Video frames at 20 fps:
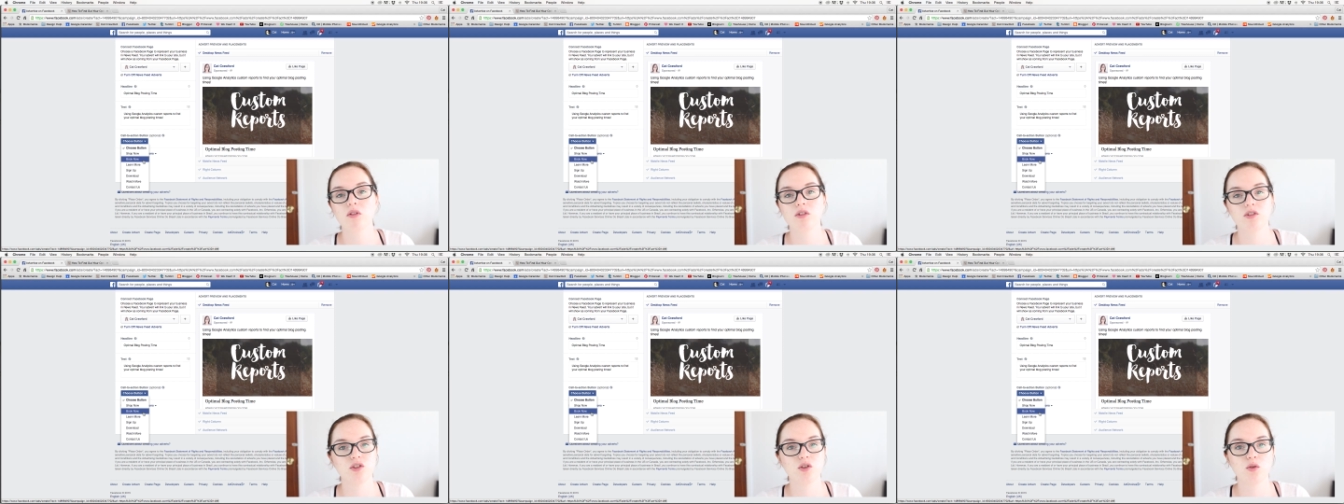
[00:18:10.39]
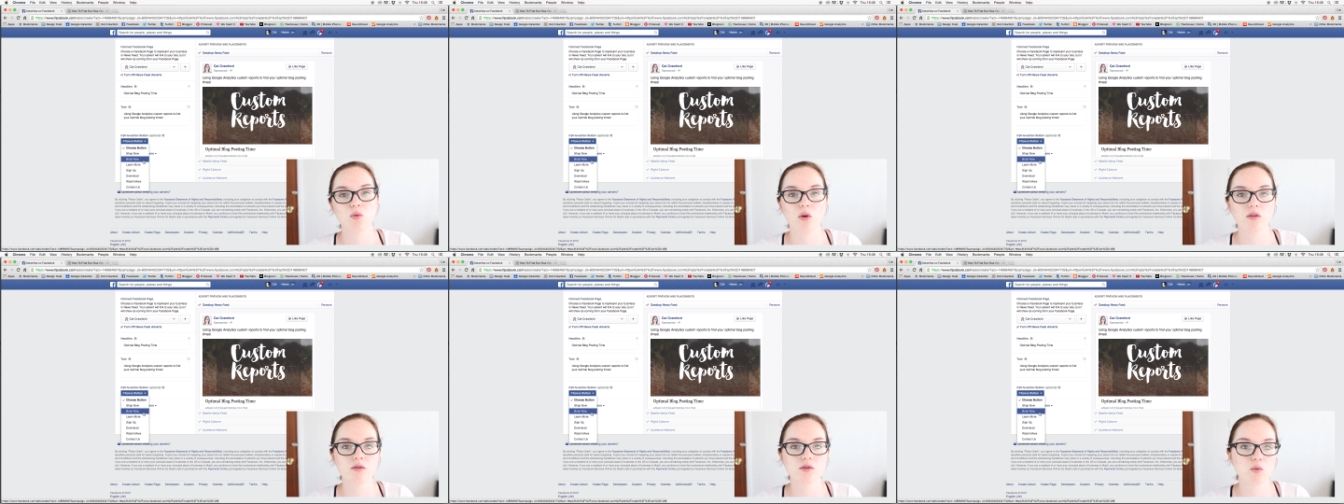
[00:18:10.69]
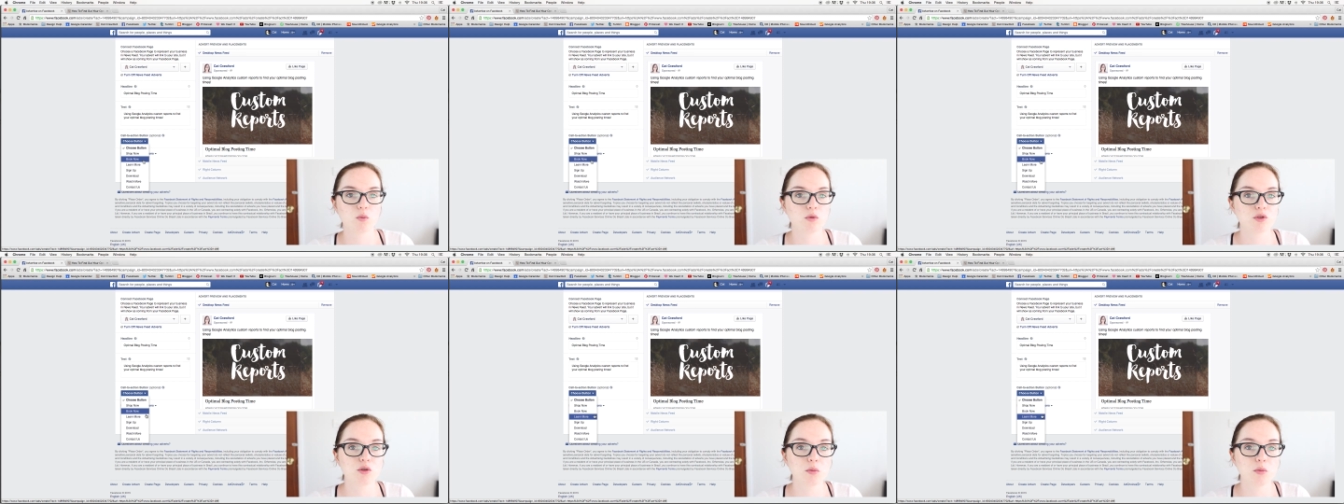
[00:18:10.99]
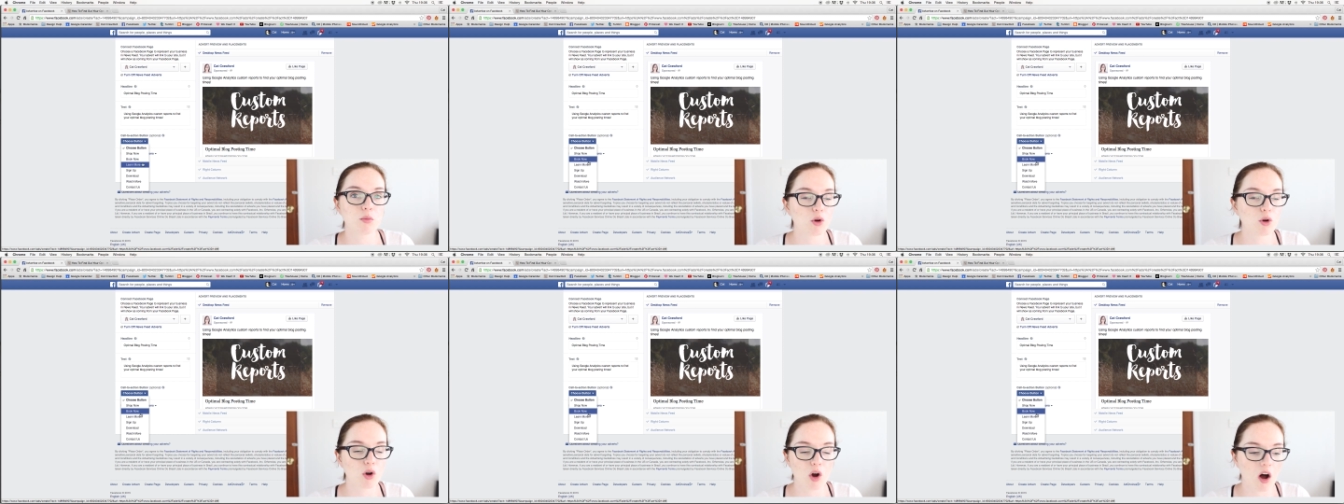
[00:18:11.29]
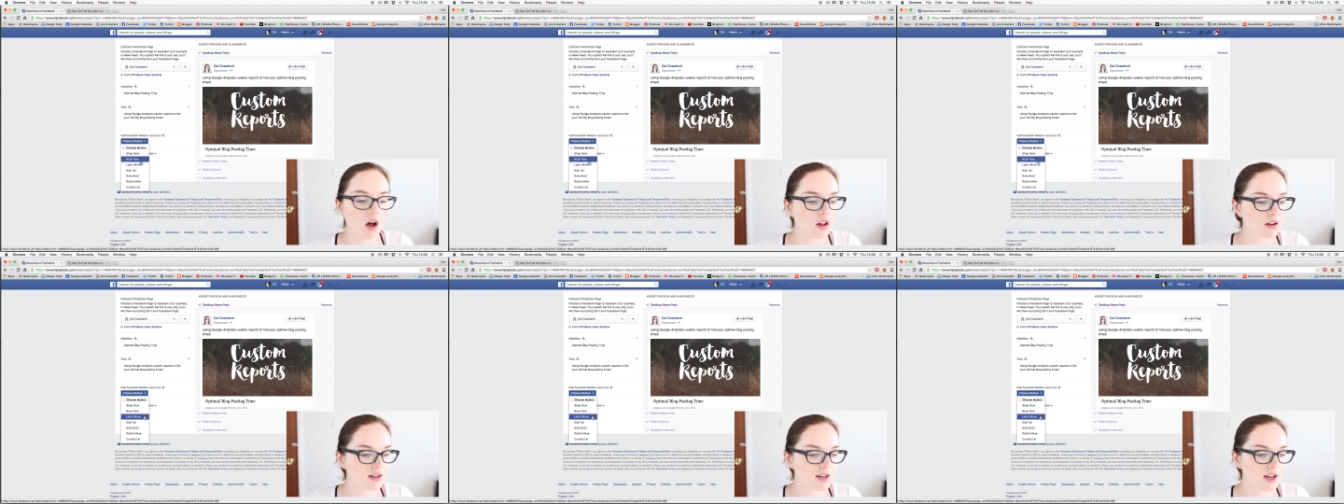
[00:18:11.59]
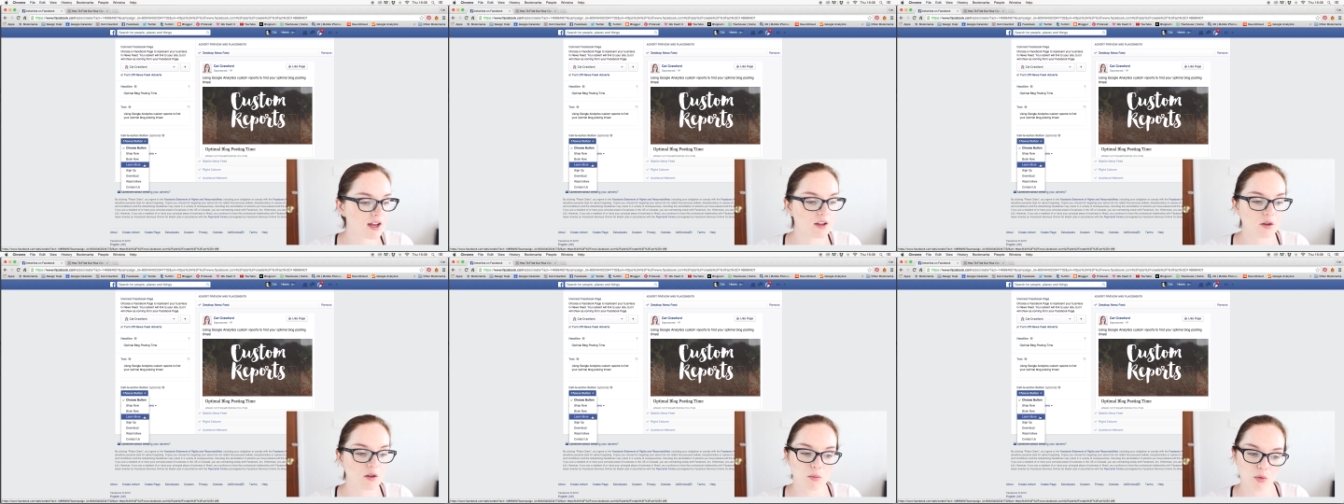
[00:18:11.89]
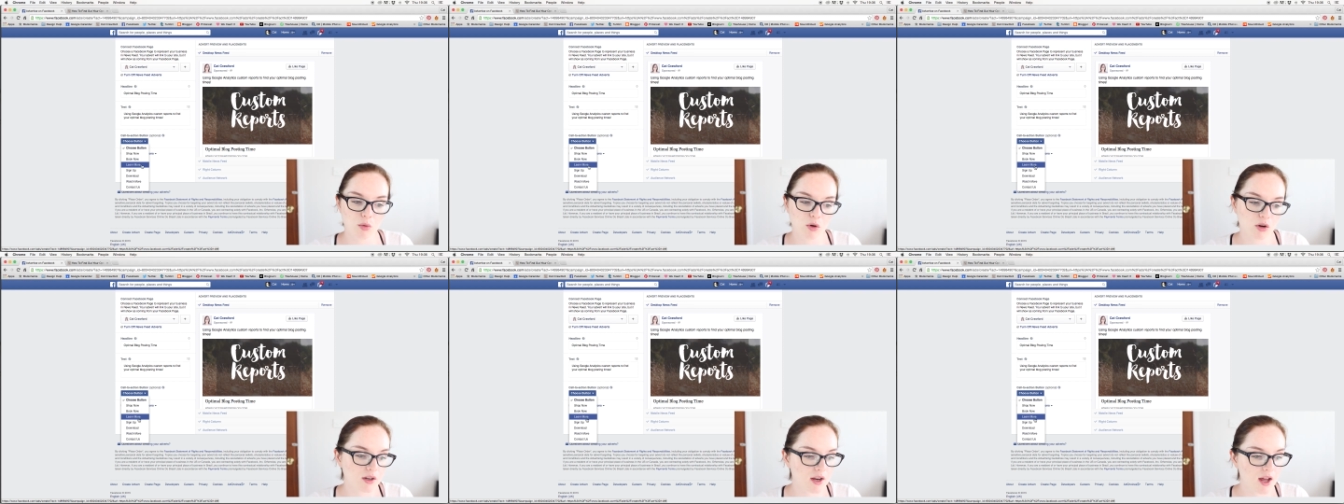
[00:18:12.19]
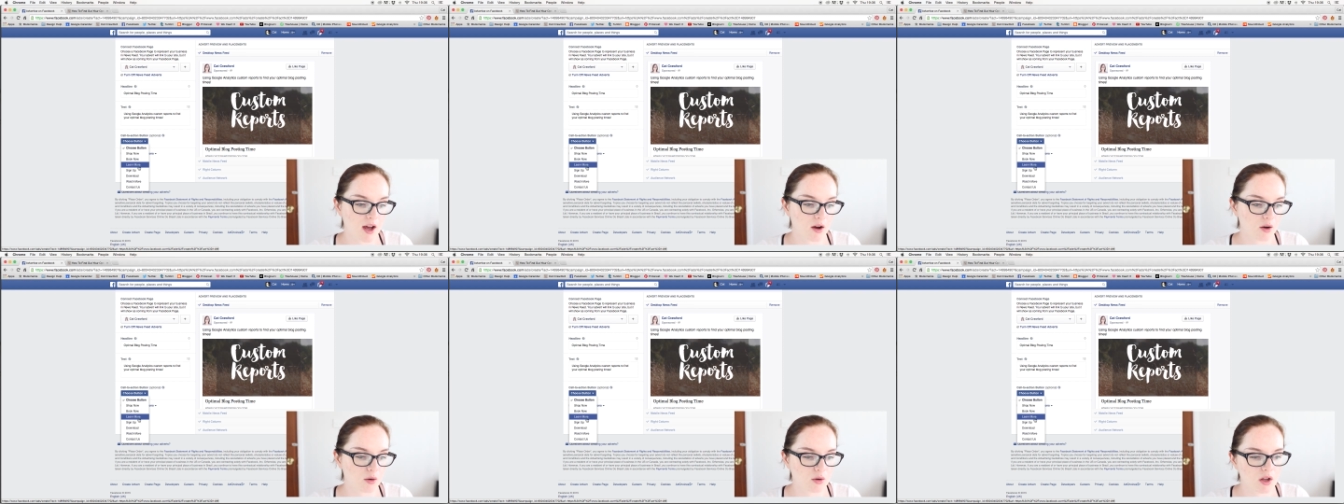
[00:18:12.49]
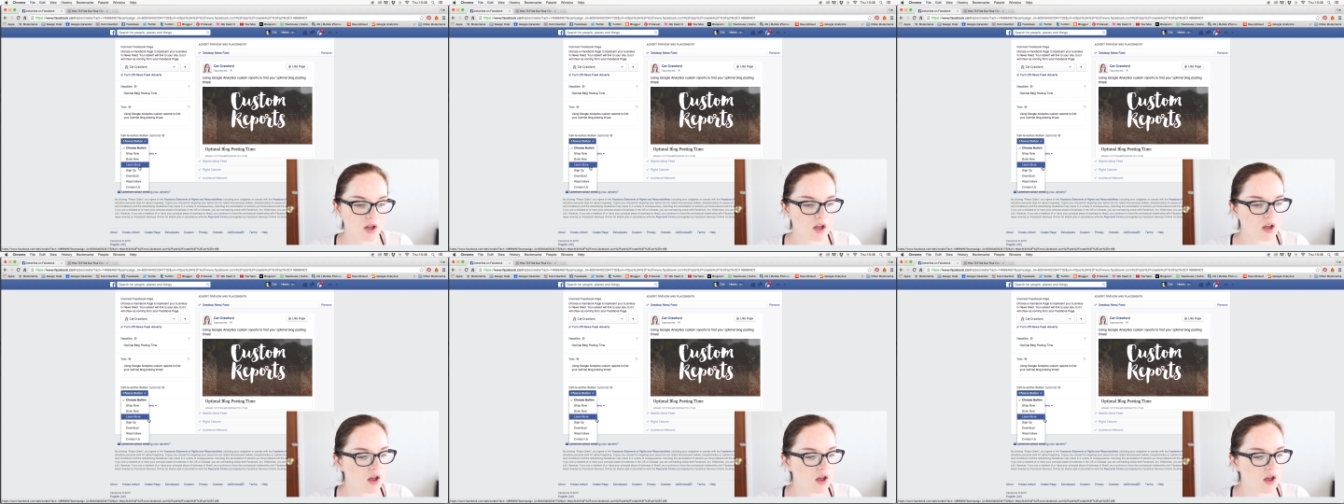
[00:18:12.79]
and you want someone to book a holiday, you book now.